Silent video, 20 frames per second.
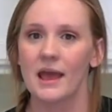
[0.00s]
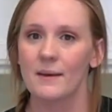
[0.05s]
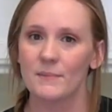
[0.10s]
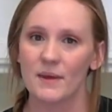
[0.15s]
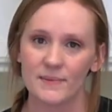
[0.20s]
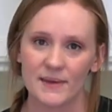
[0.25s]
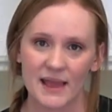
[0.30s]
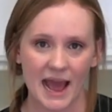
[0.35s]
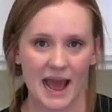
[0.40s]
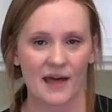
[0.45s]

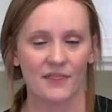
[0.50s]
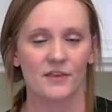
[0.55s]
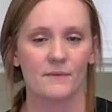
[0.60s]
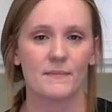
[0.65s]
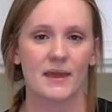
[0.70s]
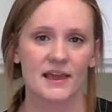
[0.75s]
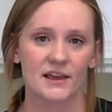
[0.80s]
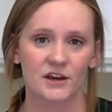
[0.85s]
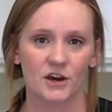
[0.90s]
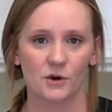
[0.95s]
maybe add the
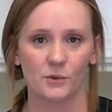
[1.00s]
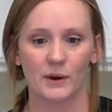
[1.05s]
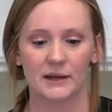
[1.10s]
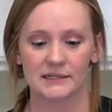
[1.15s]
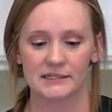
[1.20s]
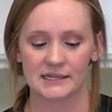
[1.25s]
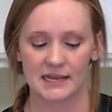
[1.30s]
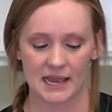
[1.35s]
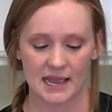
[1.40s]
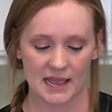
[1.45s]
mango
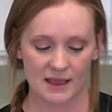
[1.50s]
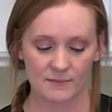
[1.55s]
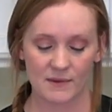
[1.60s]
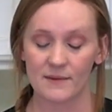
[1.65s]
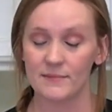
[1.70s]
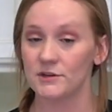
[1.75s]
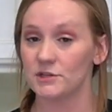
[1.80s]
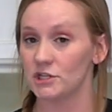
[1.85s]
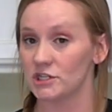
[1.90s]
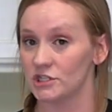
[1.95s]
one day,
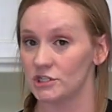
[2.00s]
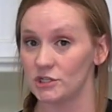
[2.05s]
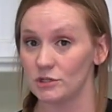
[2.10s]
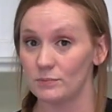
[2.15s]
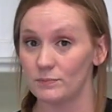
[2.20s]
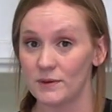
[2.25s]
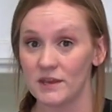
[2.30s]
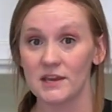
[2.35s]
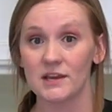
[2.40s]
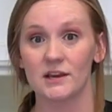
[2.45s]
maybe just do
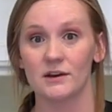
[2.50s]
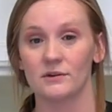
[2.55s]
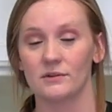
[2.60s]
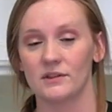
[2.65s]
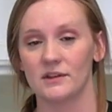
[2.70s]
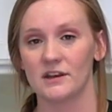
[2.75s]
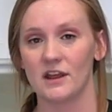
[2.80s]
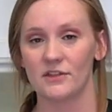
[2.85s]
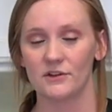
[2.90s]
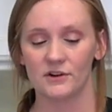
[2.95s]
pico
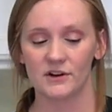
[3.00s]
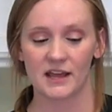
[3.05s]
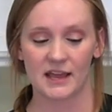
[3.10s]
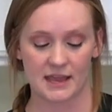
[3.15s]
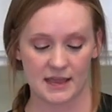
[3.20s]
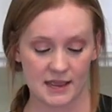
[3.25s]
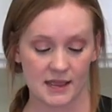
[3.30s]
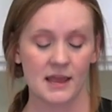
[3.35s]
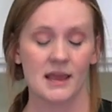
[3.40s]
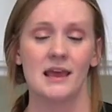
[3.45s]
another
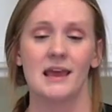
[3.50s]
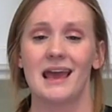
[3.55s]
day,